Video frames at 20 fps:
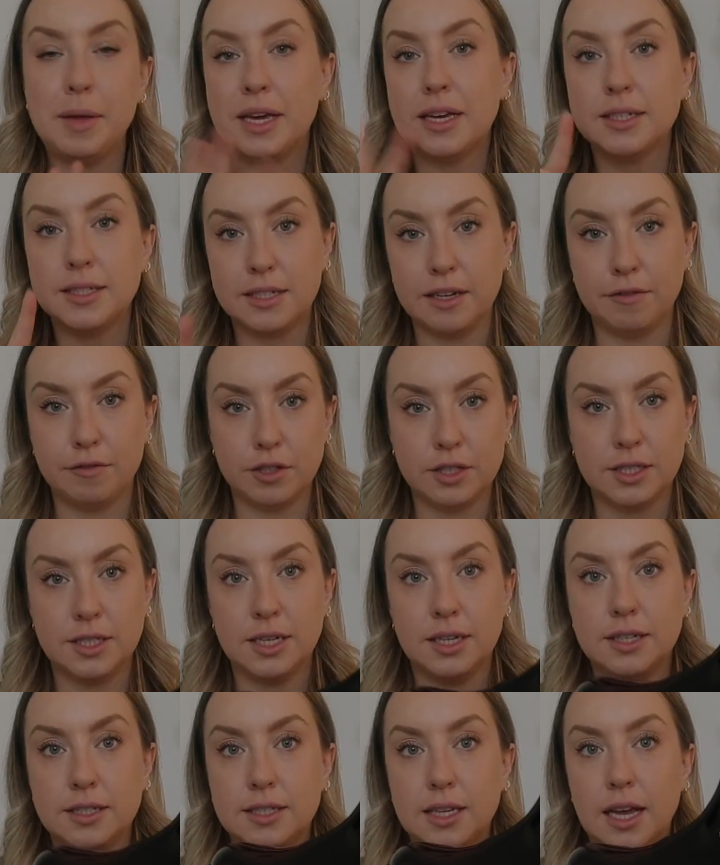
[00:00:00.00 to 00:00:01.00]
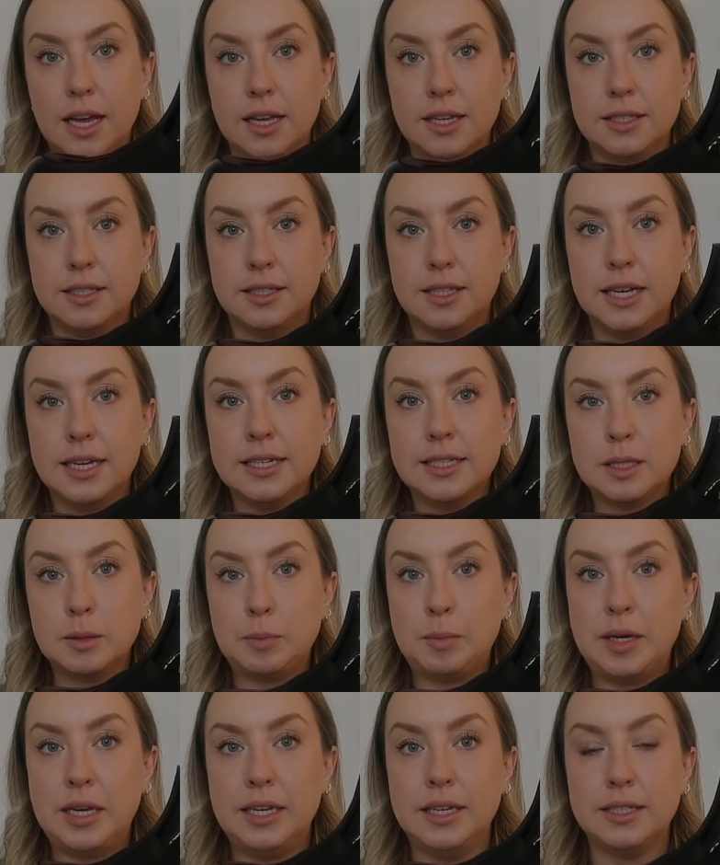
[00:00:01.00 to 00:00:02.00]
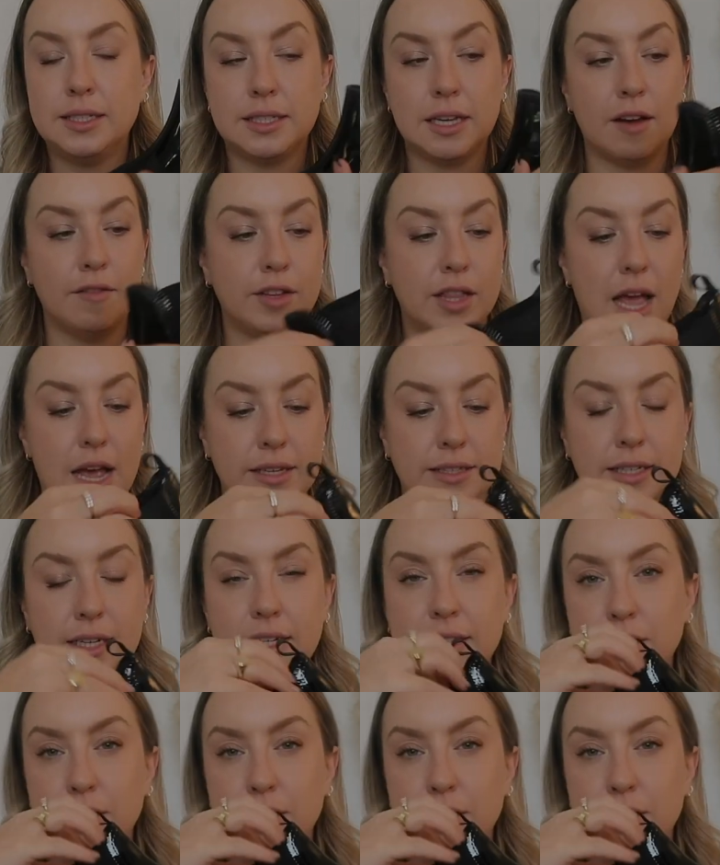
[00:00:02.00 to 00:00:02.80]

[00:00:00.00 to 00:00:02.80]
biggest difference is this piece of elastic,